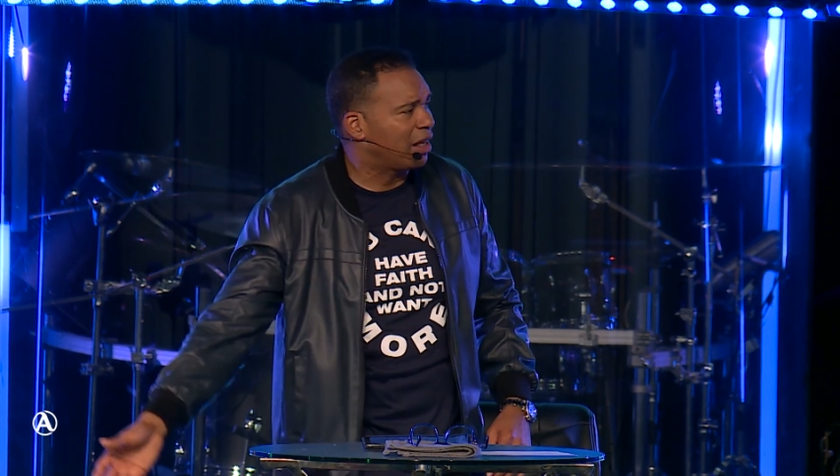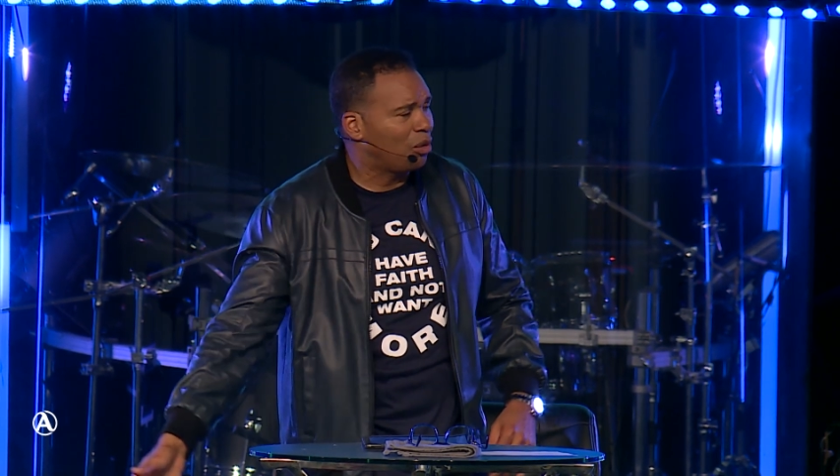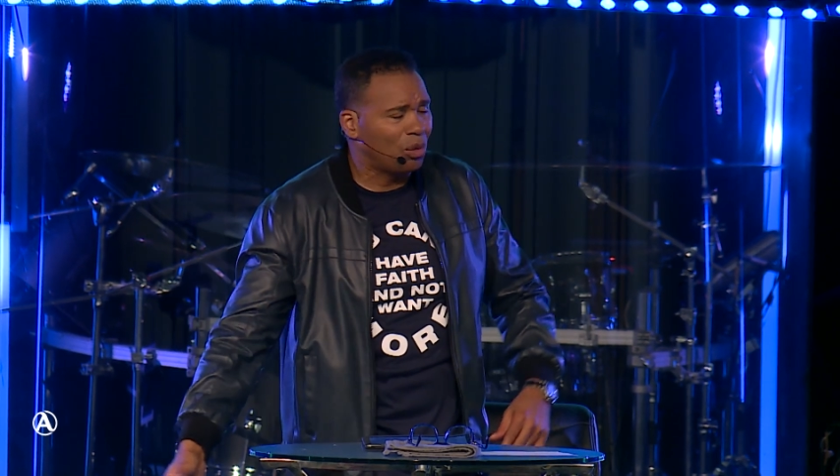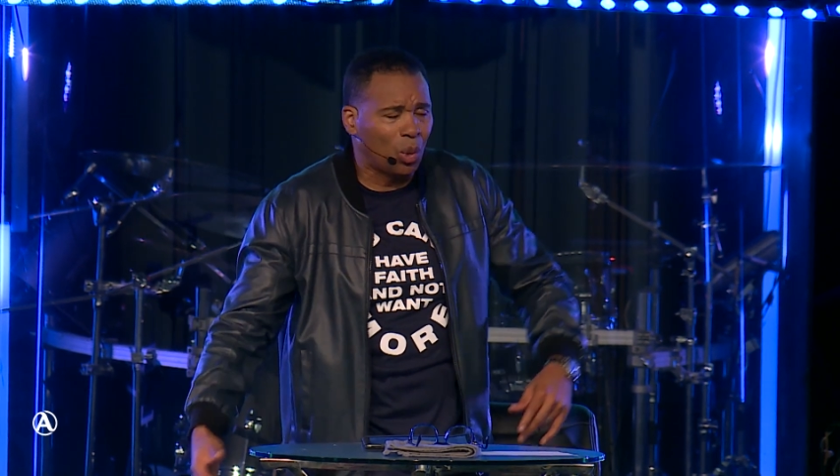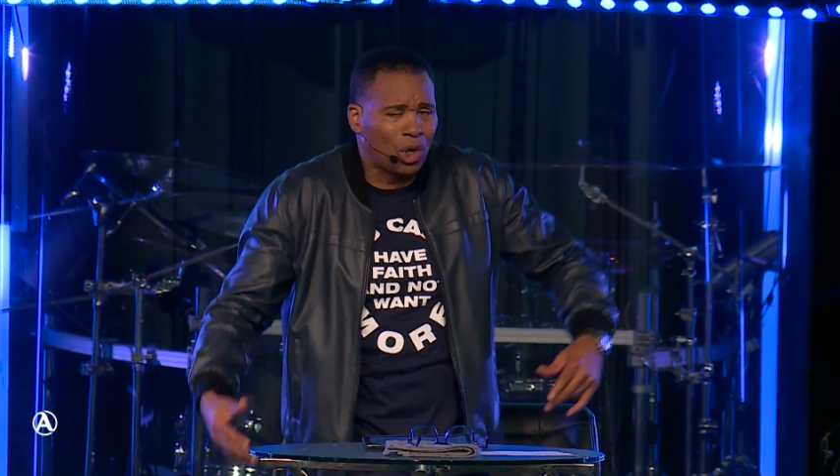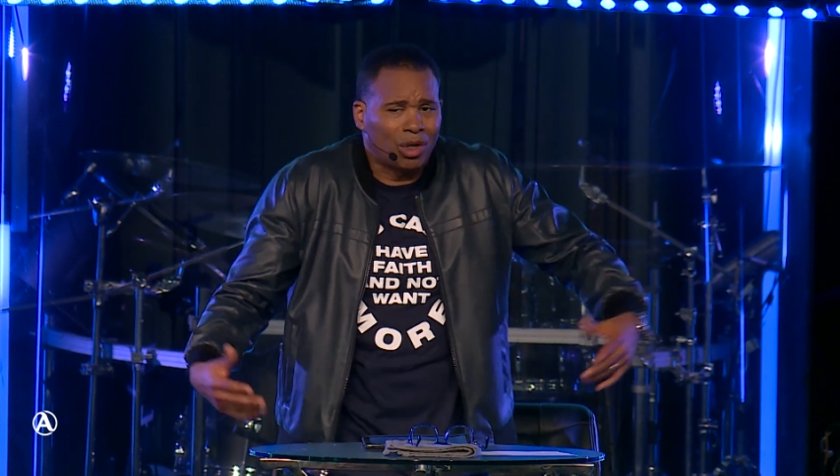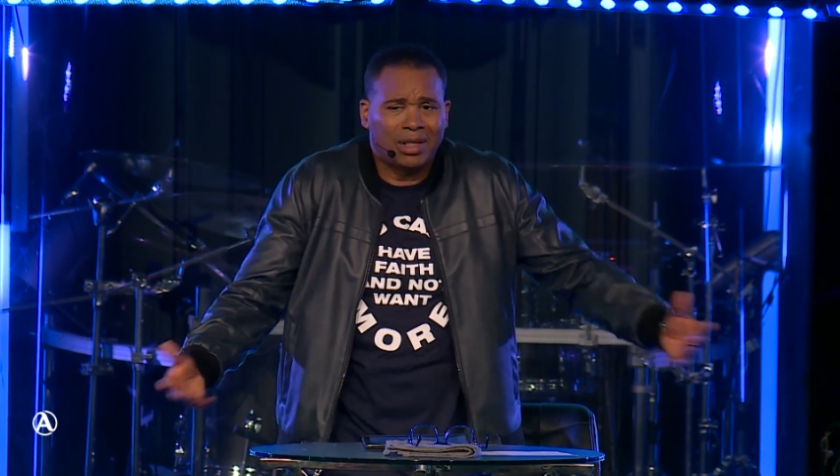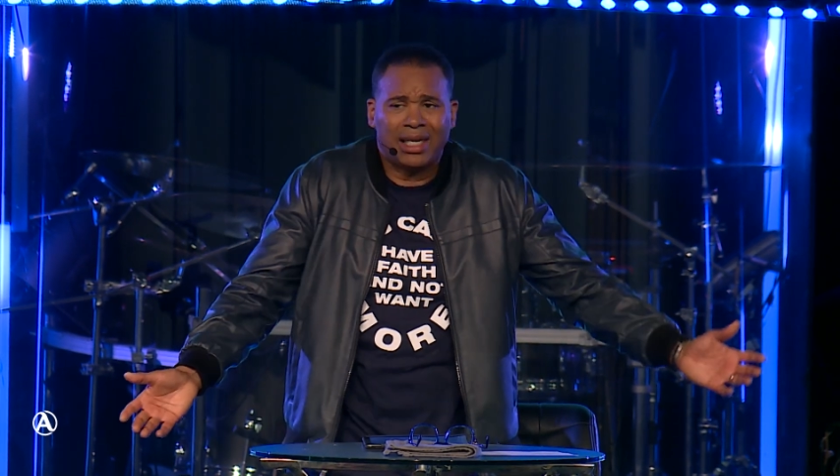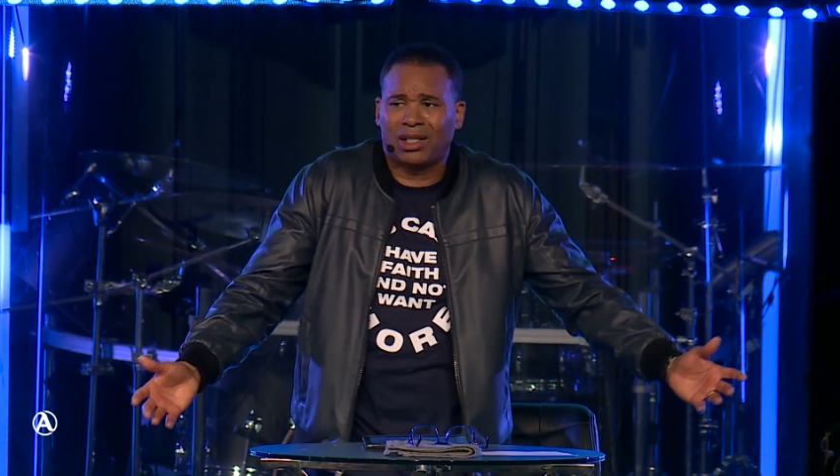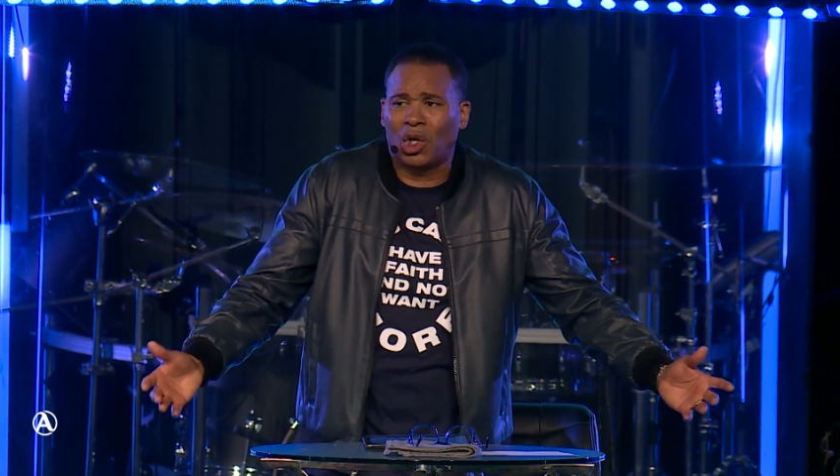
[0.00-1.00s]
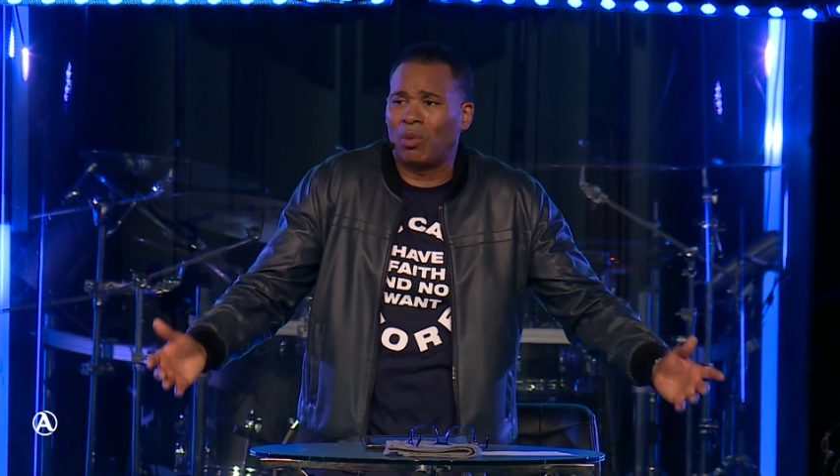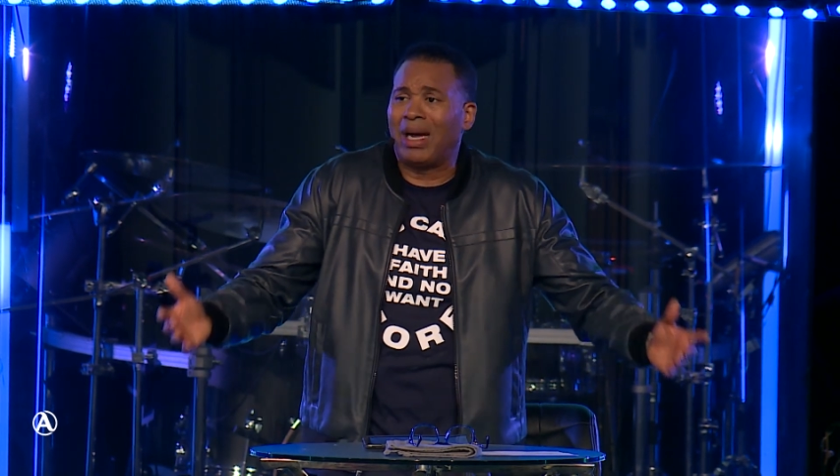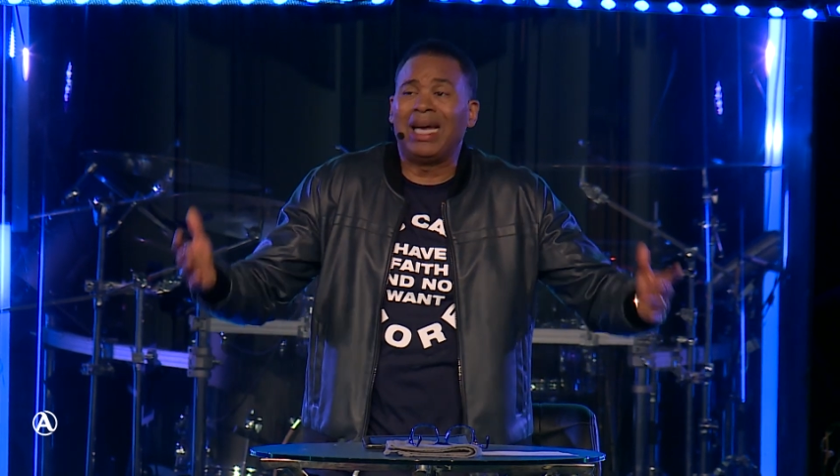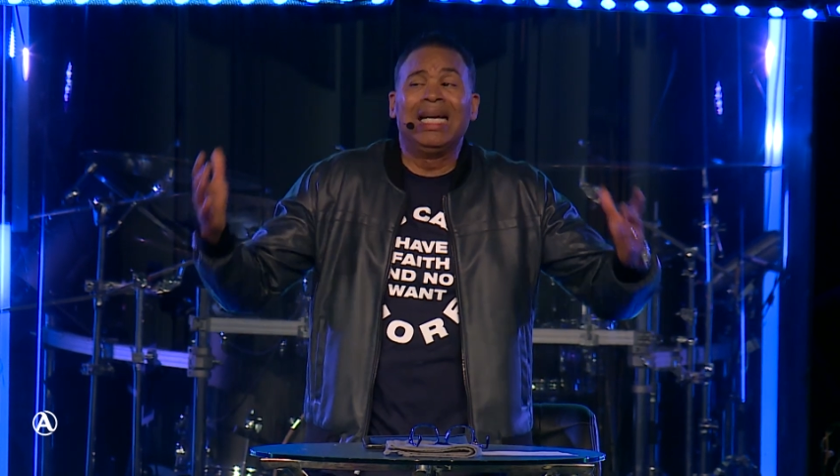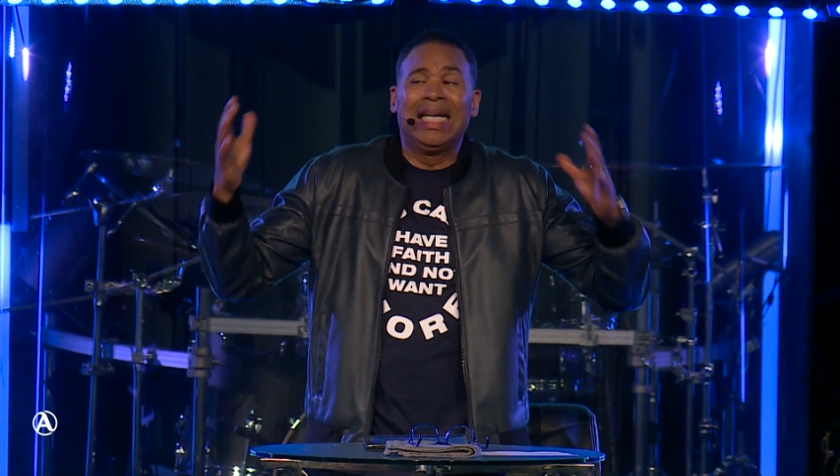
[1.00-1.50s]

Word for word: in the word they told me.